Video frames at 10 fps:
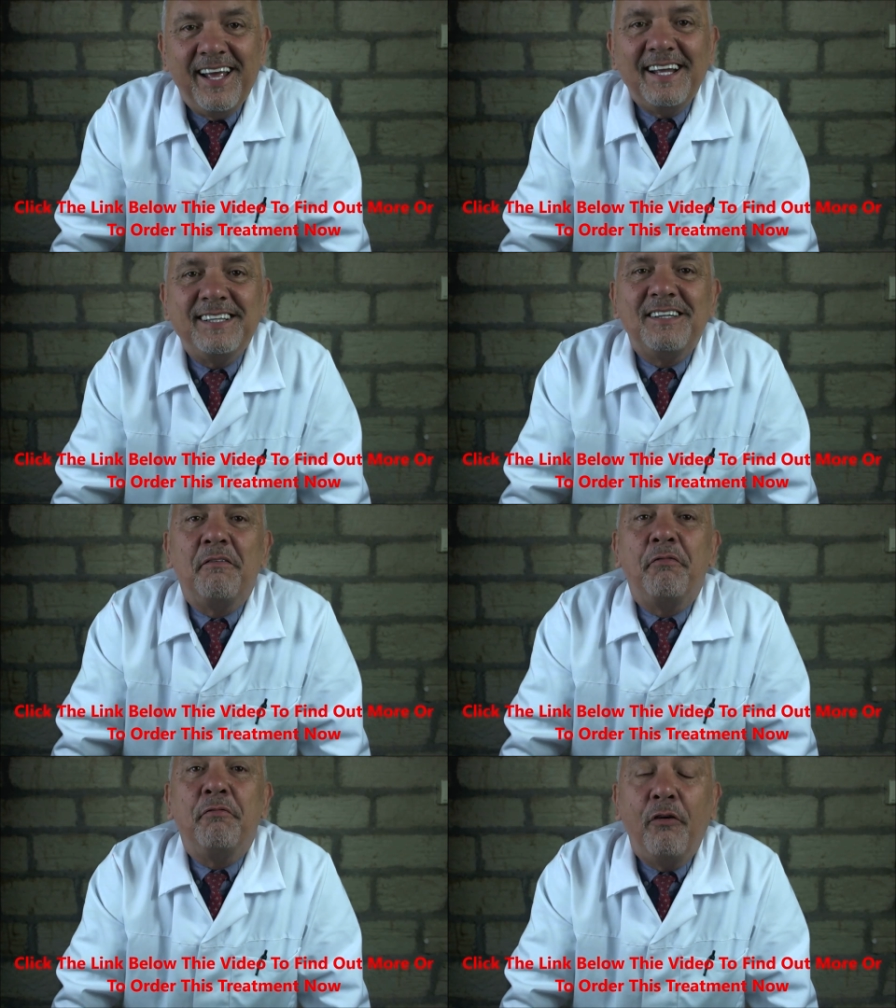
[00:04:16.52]
It's a
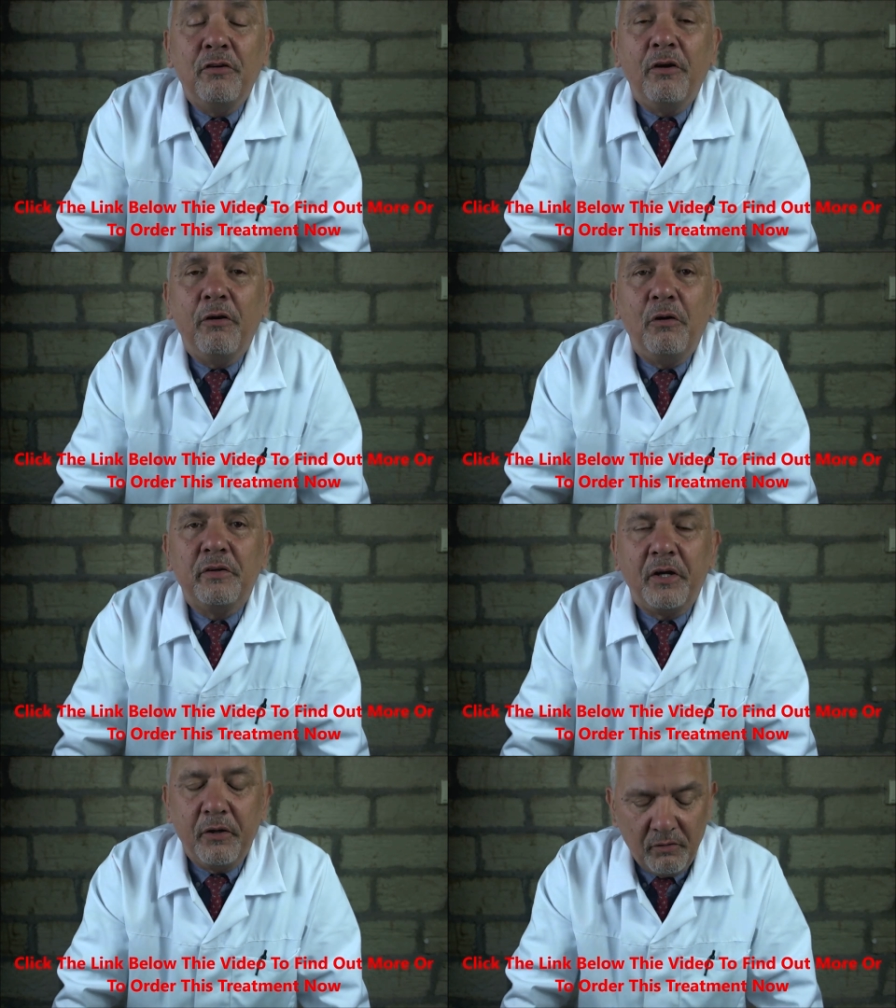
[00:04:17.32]
fungal
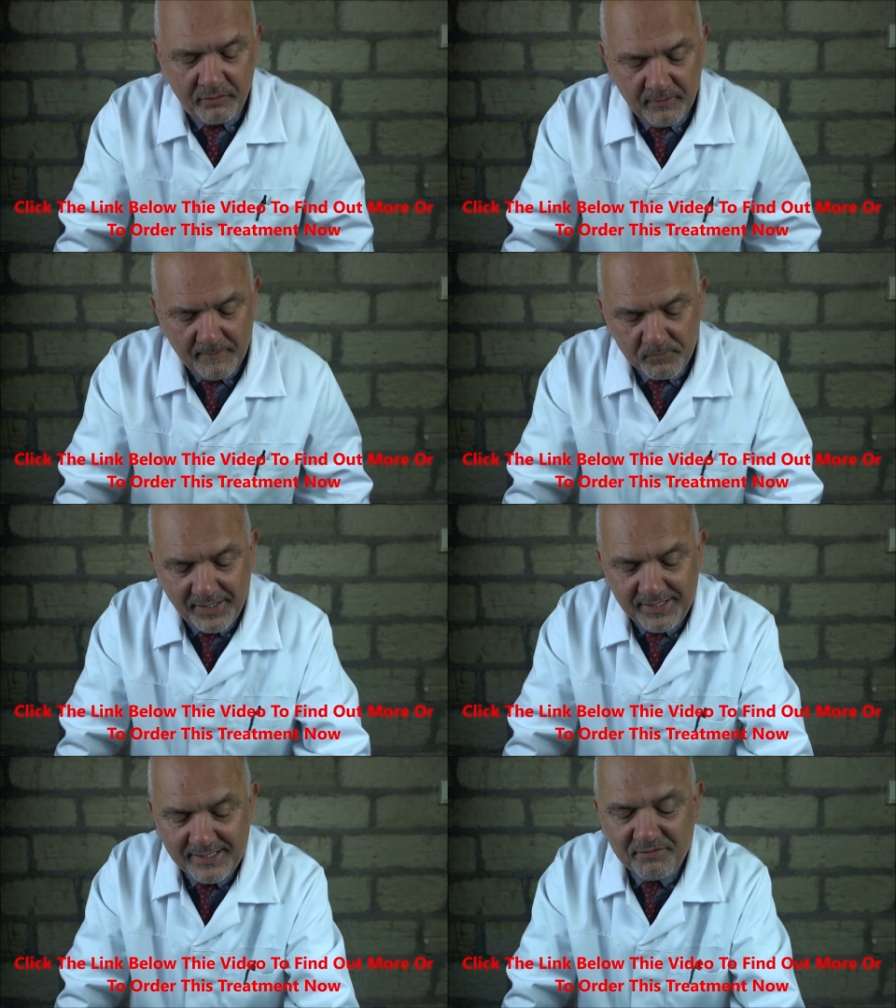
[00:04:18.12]
overgrowth
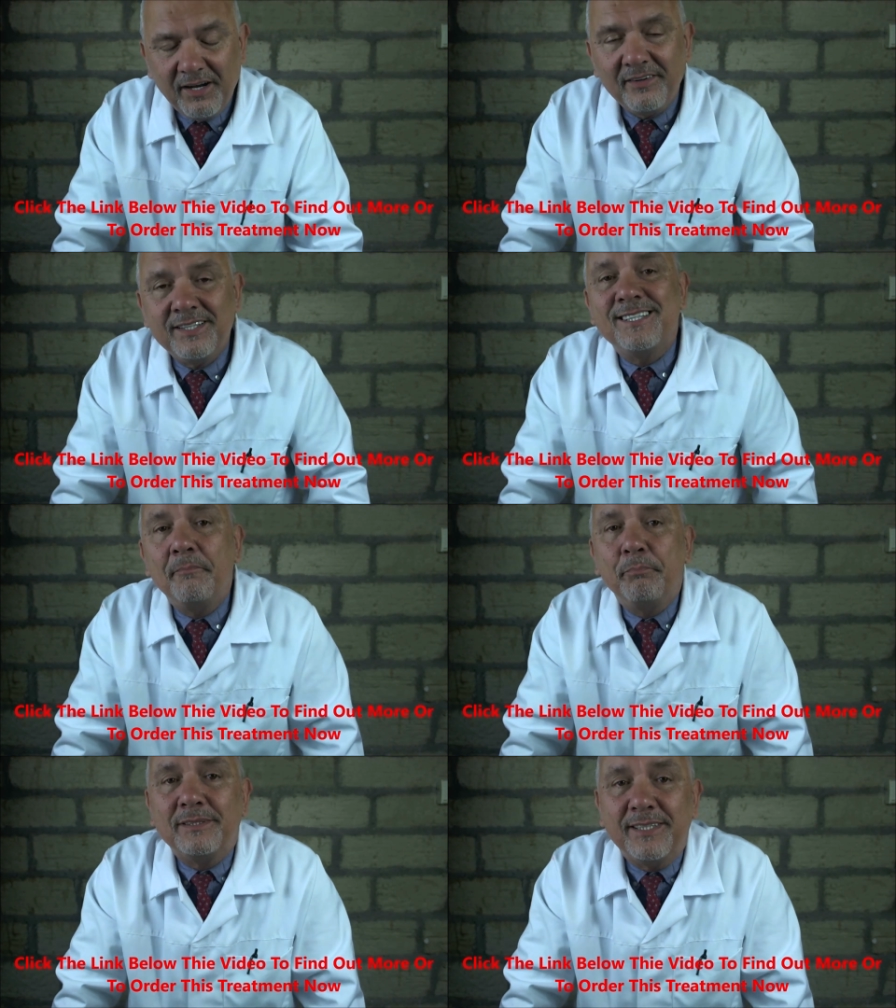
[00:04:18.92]
and it's very
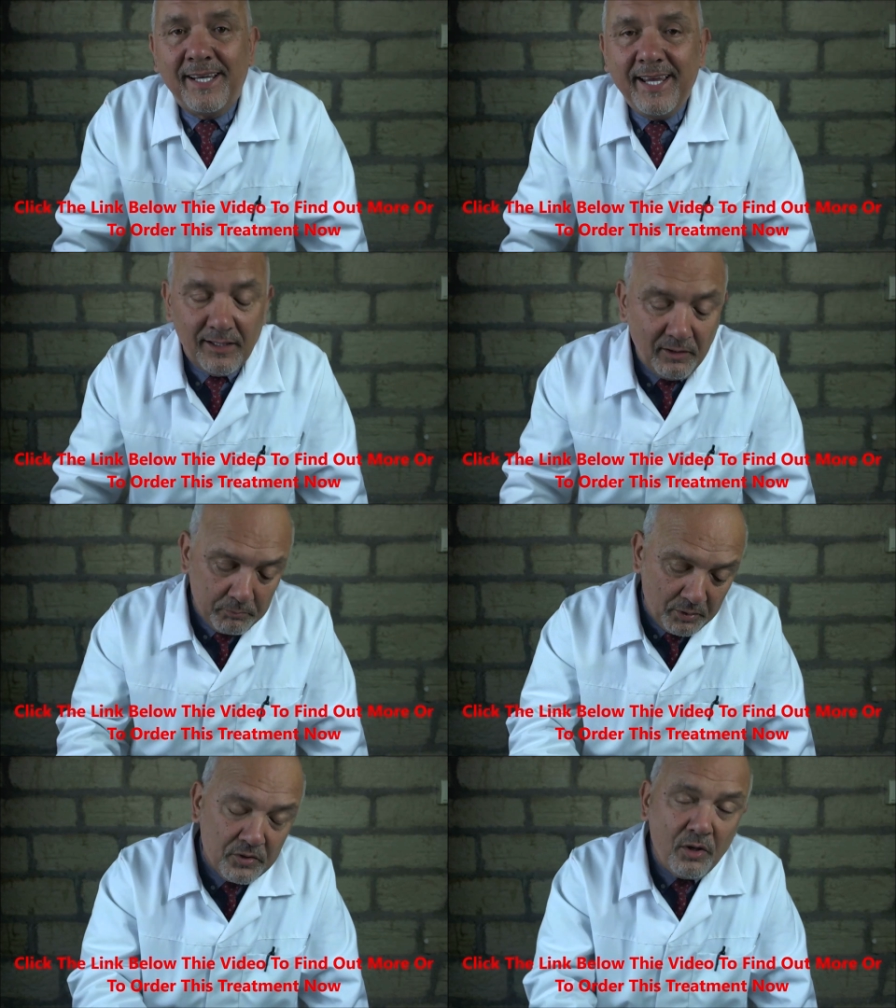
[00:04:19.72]
simple to kill
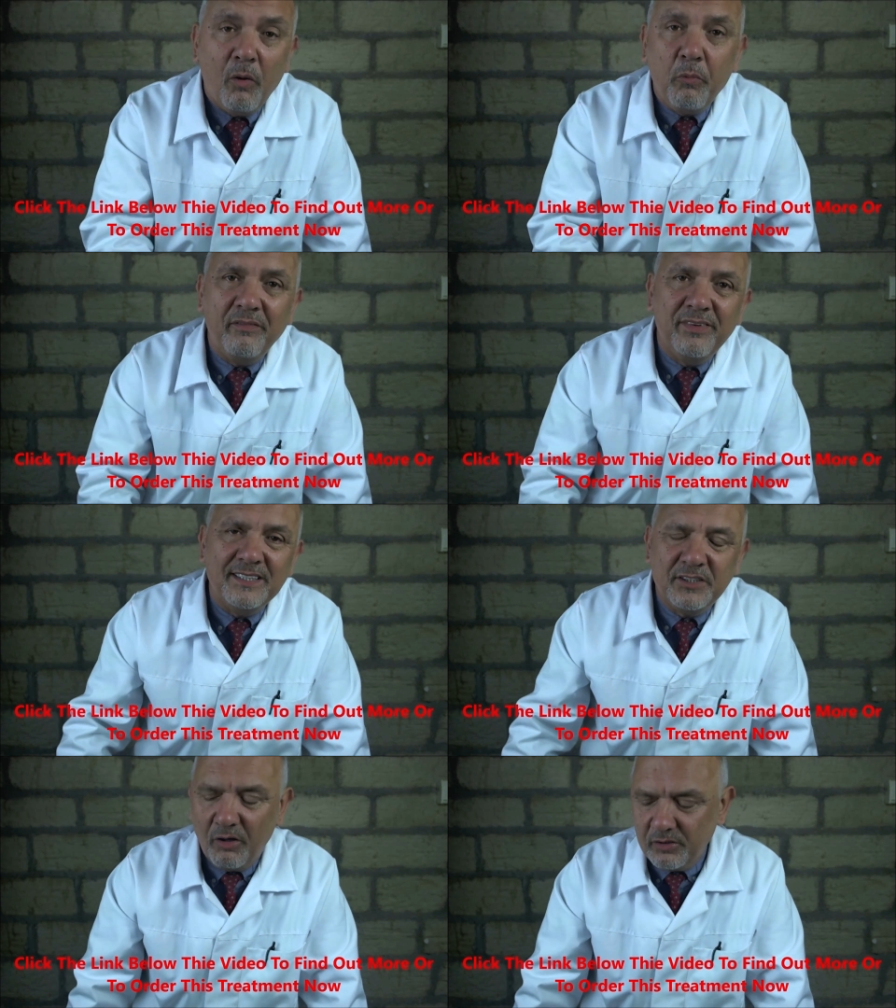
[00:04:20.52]
but not with
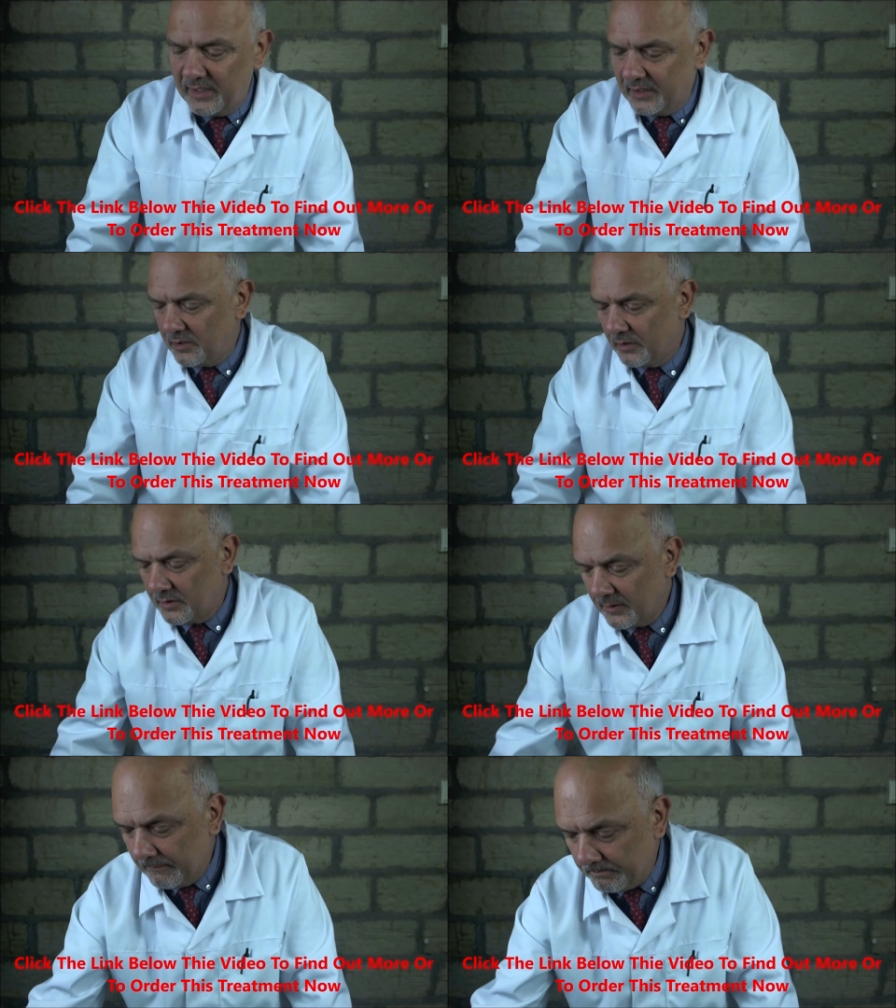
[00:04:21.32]
these toxic drugs.